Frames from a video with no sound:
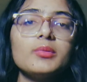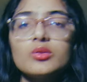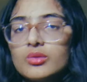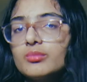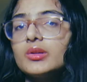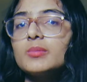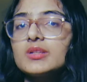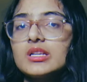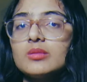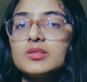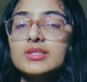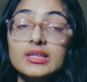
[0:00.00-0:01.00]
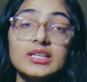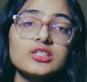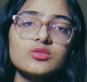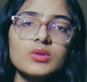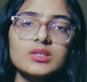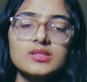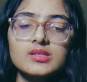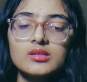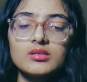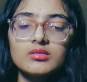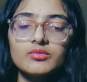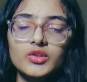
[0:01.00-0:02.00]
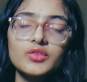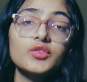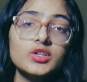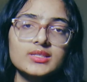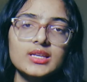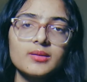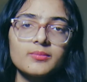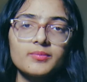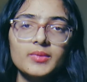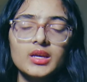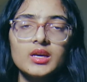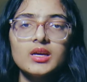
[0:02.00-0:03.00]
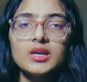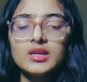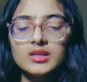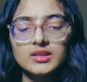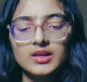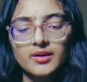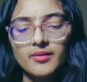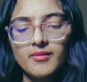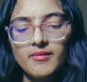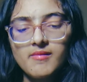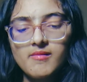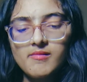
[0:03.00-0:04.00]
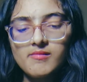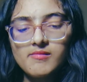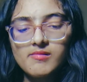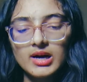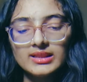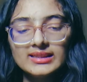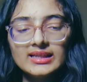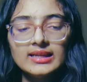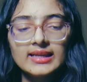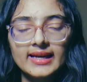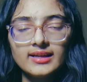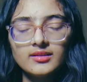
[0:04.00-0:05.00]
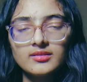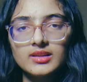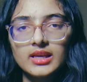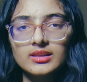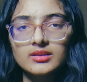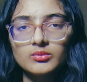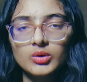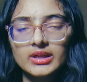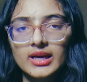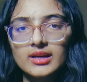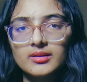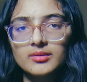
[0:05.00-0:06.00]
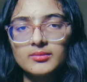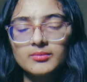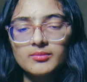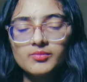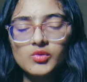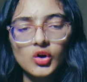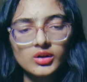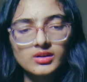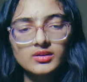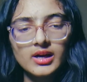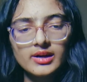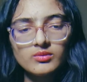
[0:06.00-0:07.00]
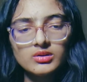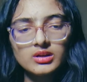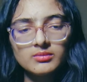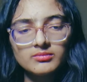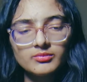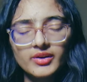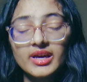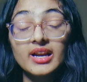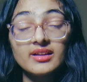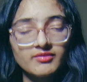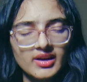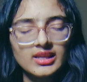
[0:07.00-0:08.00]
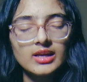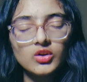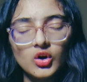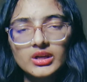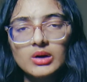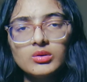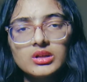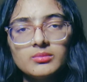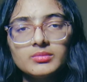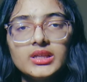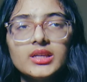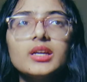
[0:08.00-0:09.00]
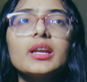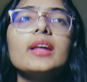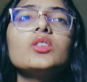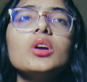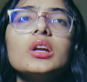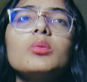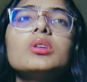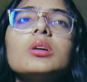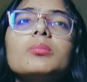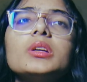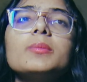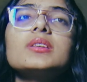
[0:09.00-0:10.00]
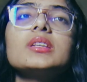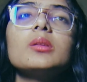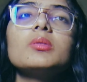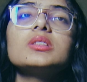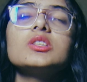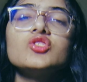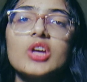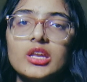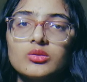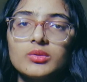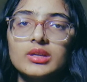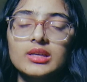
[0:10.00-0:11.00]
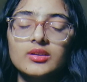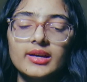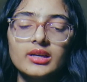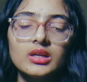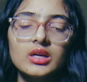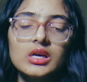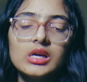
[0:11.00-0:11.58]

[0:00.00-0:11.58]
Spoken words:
able to complete my syllabus at least once for the first time. Yeah. A little late than what I thought I would when I thought I would complete it. I thought I would complete my syllabus in January, right?